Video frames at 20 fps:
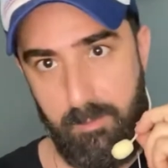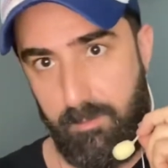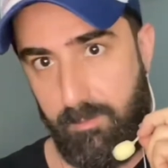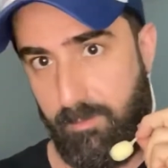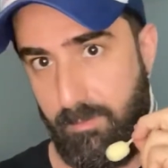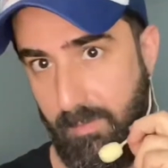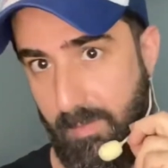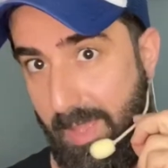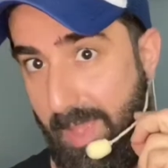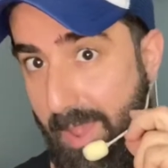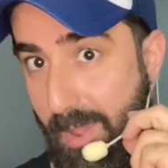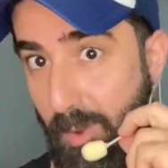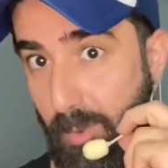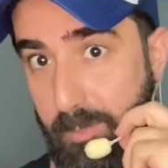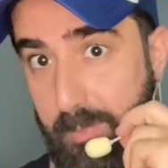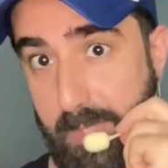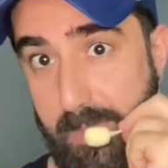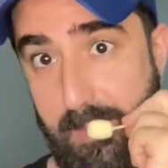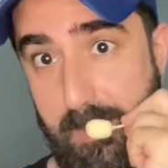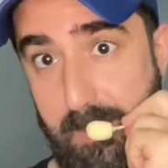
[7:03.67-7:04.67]
I hope
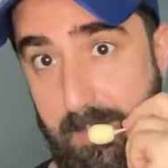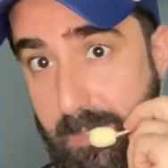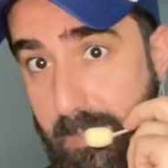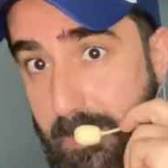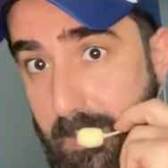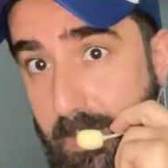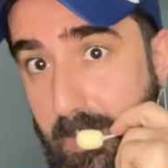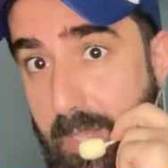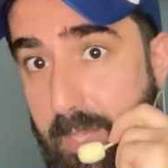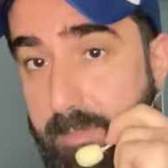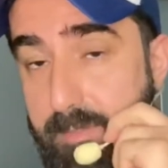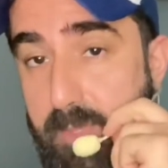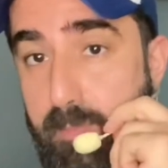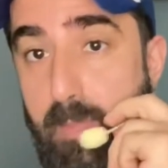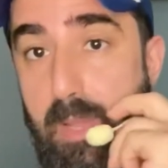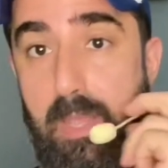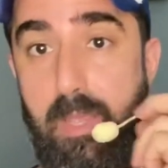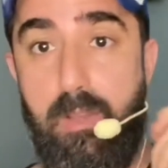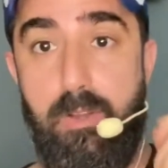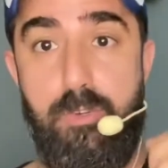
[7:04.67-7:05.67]
this gives
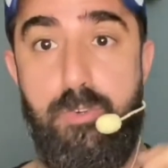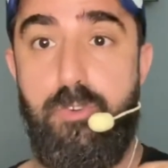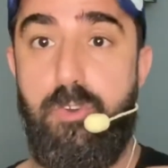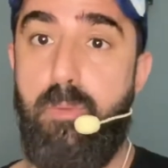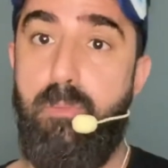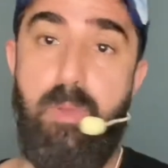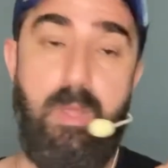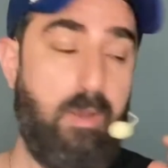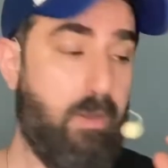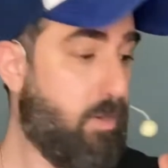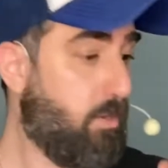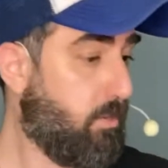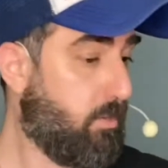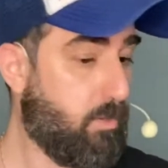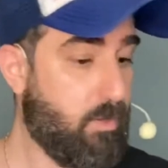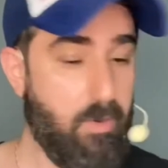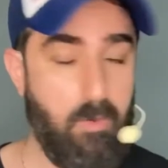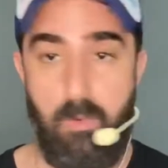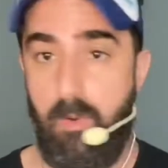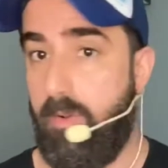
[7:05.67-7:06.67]
my countrymen
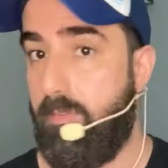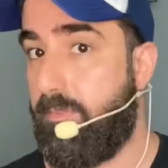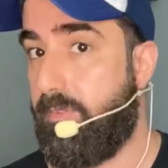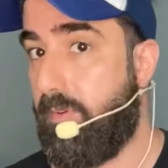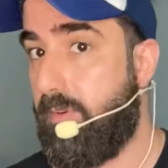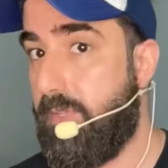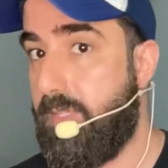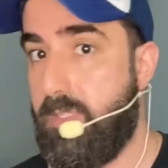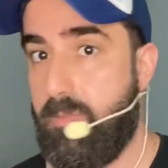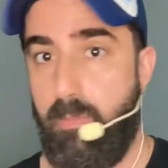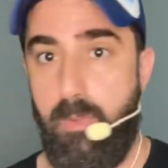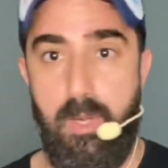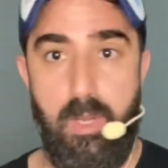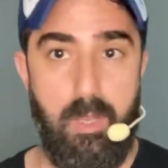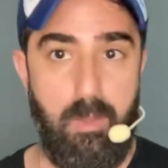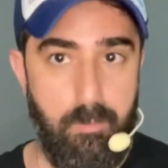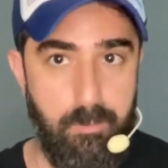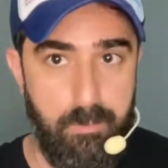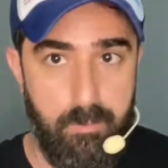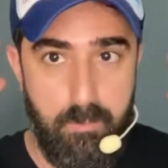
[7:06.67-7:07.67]
a run for its money.
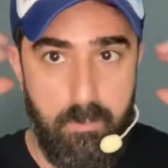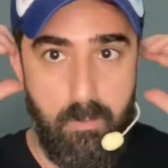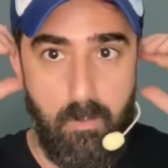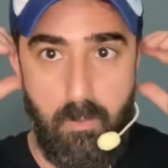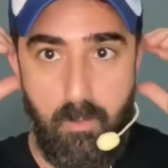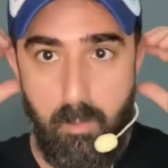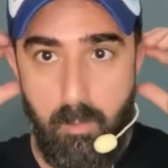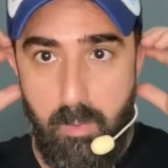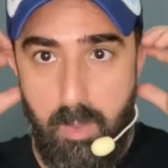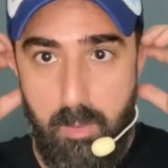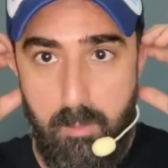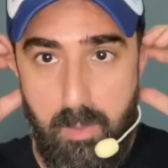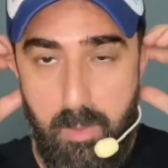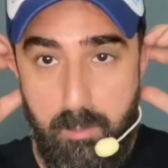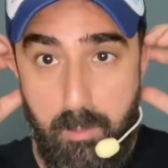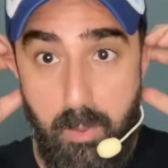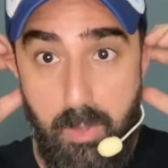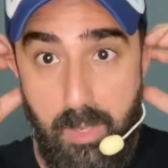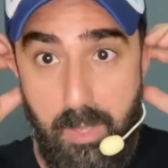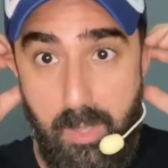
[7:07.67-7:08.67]
I'm gonna be
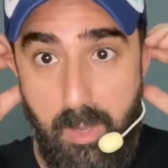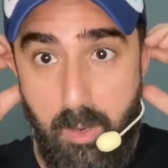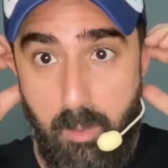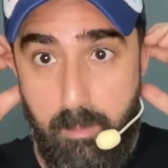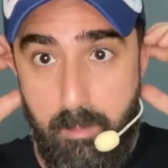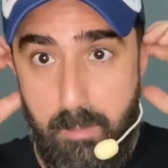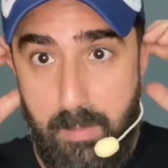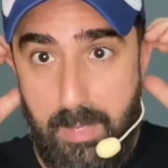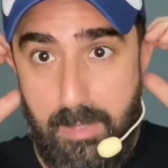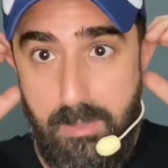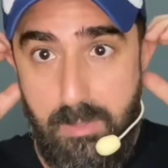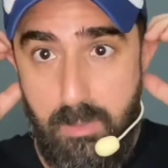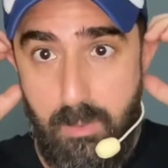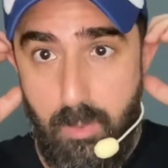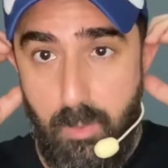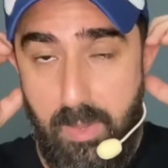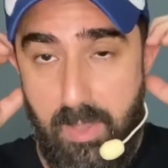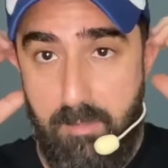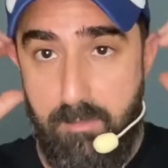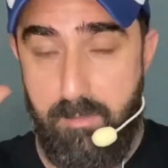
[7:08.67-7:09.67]
putting it up next to
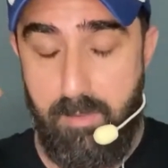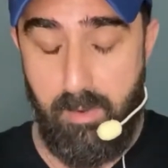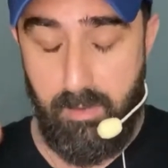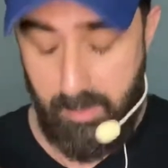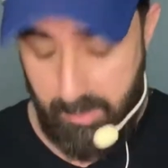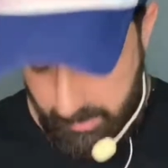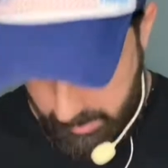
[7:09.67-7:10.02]
a very